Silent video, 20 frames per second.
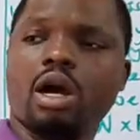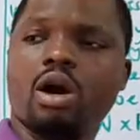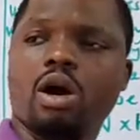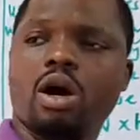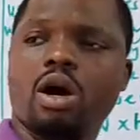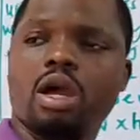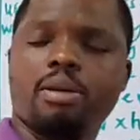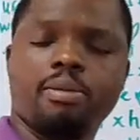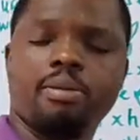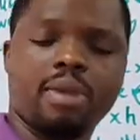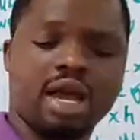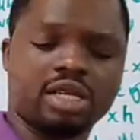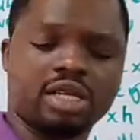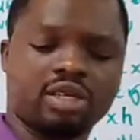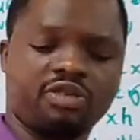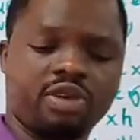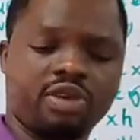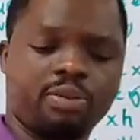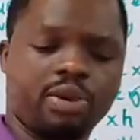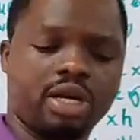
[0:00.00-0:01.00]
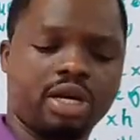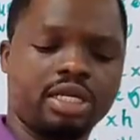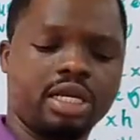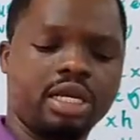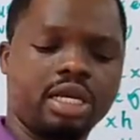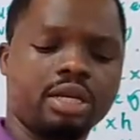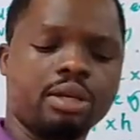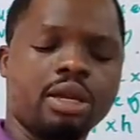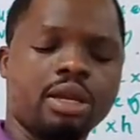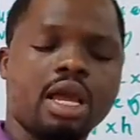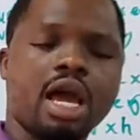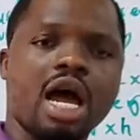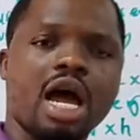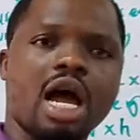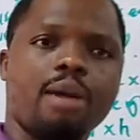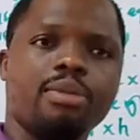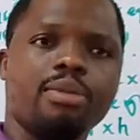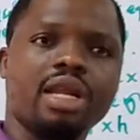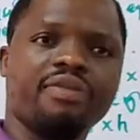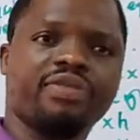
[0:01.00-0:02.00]
or a mass of a body.
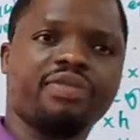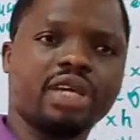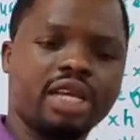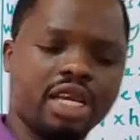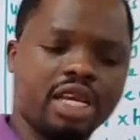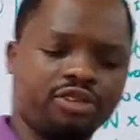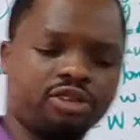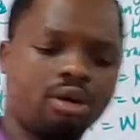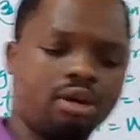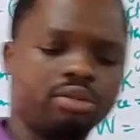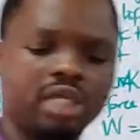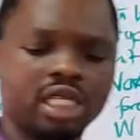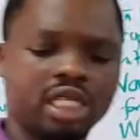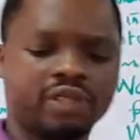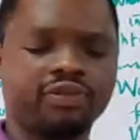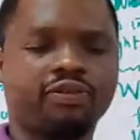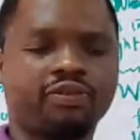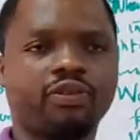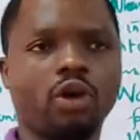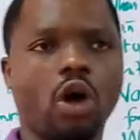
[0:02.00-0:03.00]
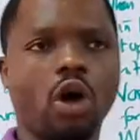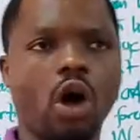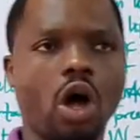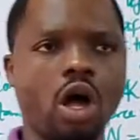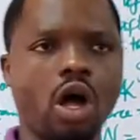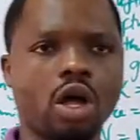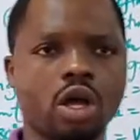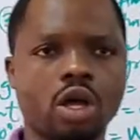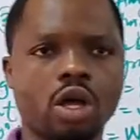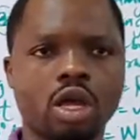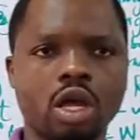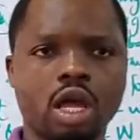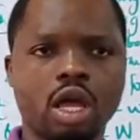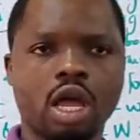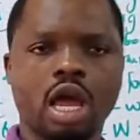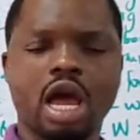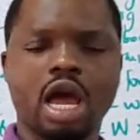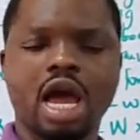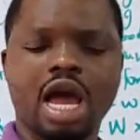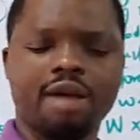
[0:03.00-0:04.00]
I'm lifting it from this floor.
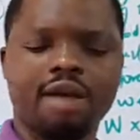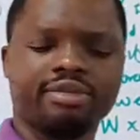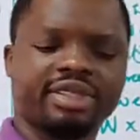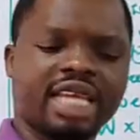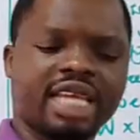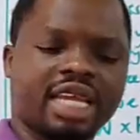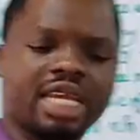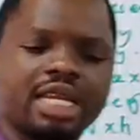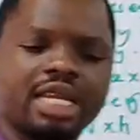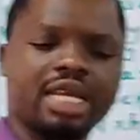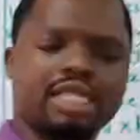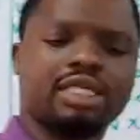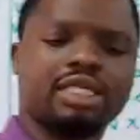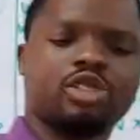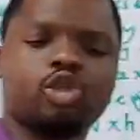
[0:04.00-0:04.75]
I'm taking it